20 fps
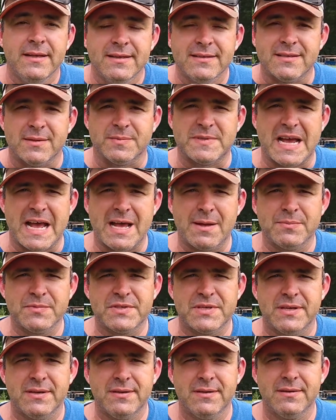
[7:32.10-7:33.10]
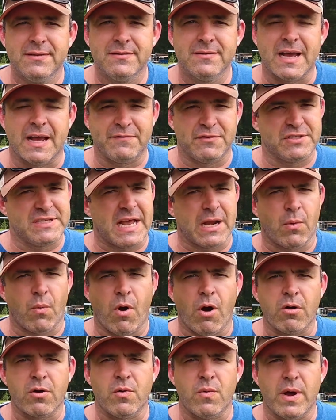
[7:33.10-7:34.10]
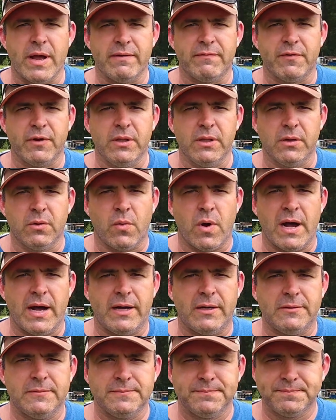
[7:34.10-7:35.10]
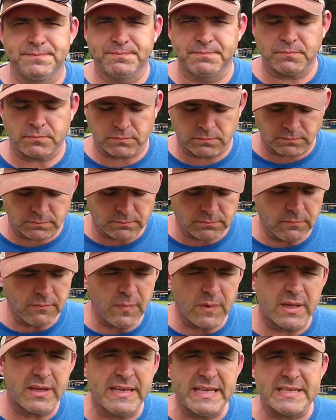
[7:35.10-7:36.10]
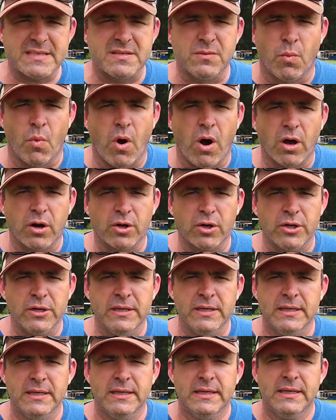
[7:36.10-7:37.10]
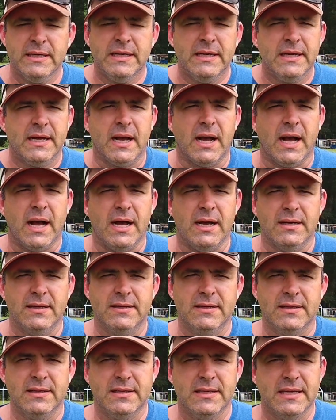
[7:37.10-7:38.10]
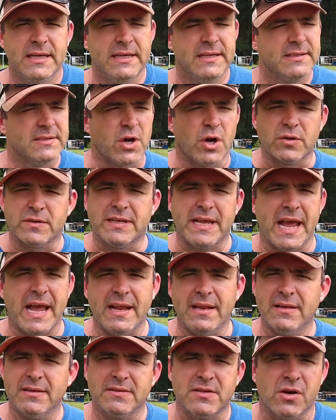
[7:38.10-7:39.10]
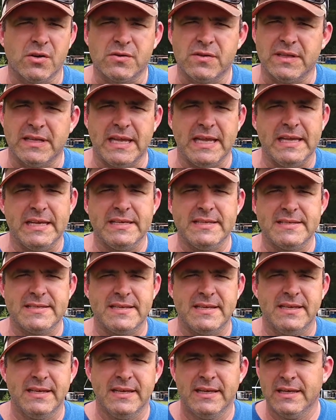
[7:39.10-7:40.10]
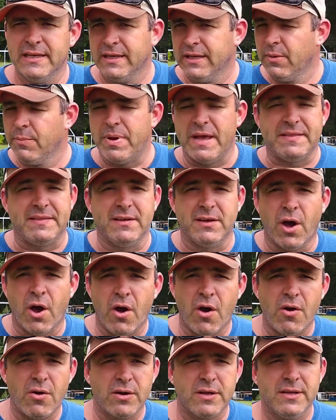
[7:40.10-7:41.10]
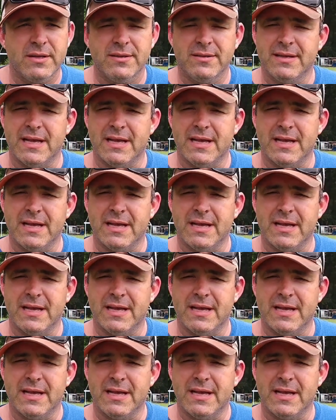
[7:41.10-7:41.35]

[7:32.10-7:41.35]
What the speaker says: Sometimes I've just got to walk away for a little while, get some water, talk to Kayla, talk to the kids, pet the dog.